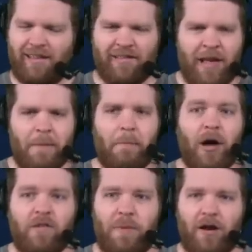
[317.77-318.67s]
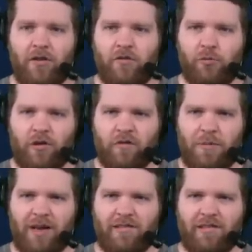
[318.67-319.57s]
It's much better than Twitter
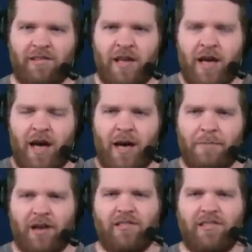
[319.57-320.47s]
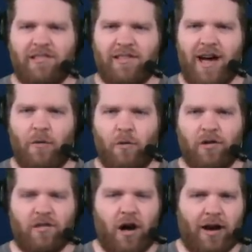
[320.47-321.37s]
Spaces uh, because this is how it
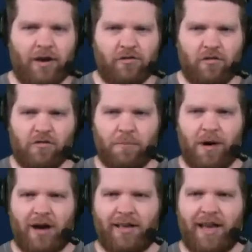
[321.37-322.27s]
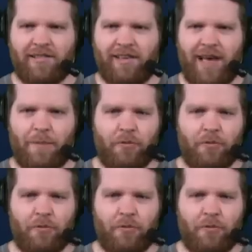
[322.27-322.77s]
works audio social podcasting app.